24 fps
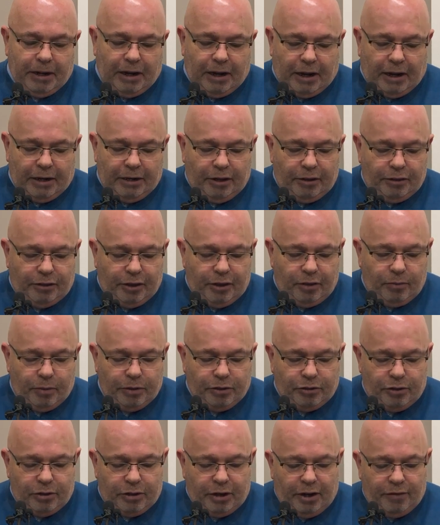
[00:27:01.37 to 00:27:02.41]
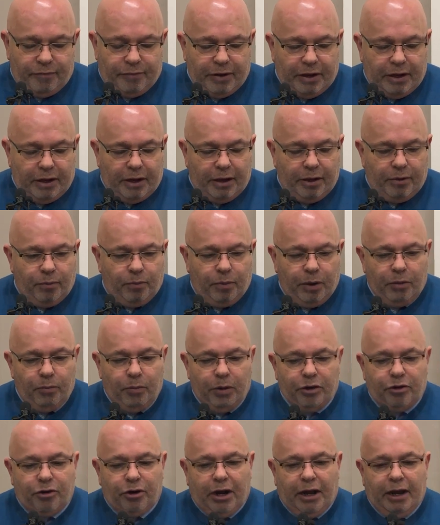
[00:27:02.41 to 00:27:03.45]
I, I don't think we should ever, when we
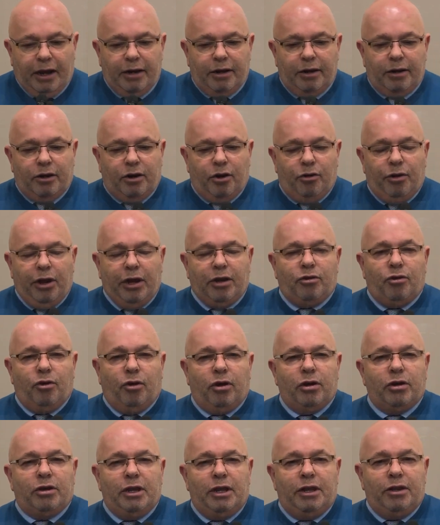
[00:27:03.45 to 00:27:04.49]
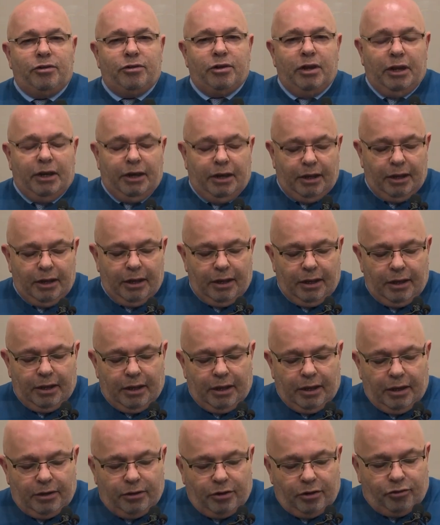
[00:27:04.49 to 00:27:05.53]
try and correct wrong teaching,
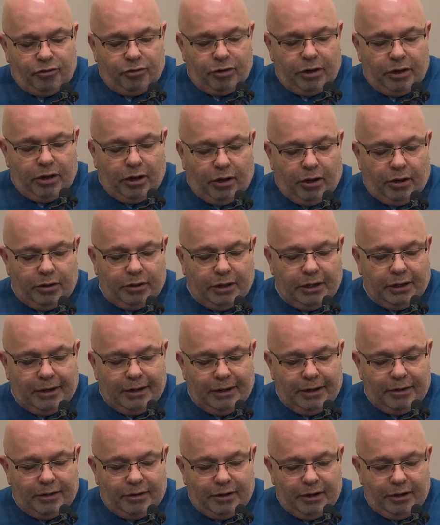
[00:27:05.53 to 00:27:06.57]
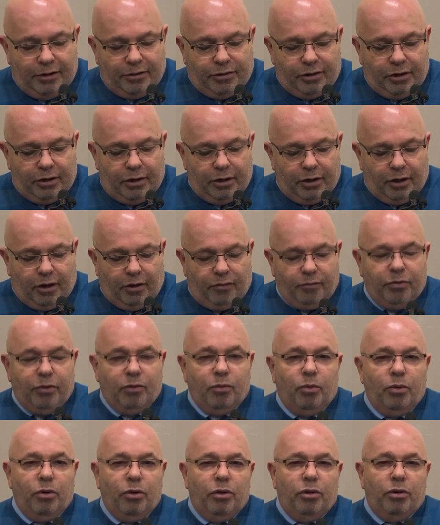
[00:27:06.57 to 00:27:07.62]
disregard the clear teaching of the
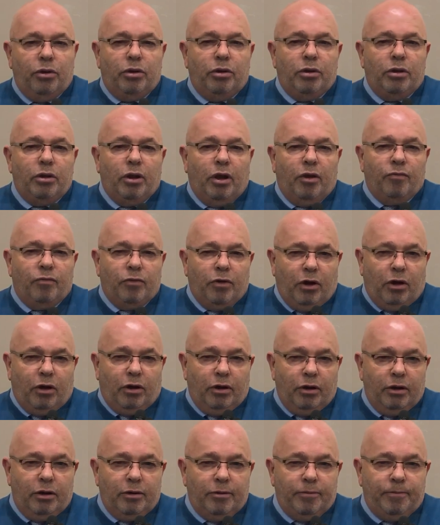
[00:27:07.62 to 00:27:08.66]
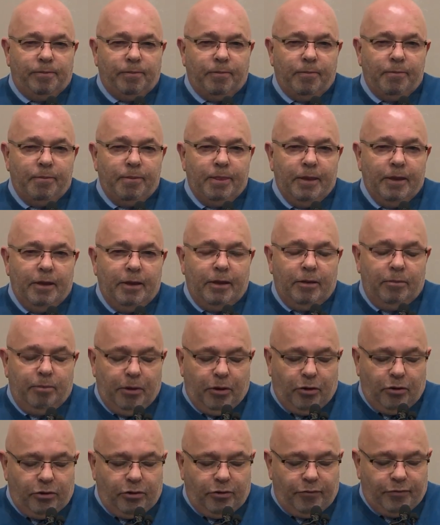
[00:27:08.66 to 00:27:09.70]
Word of God.
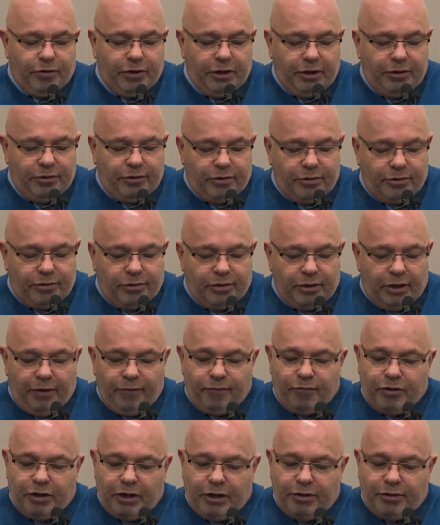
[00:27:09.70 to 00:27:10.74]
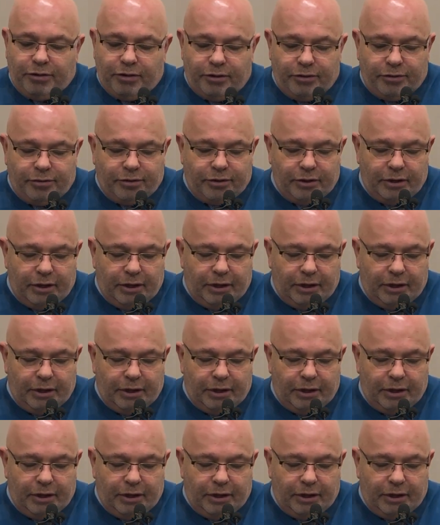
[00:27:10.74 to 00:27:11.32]
Because if Jesus, if Jesus,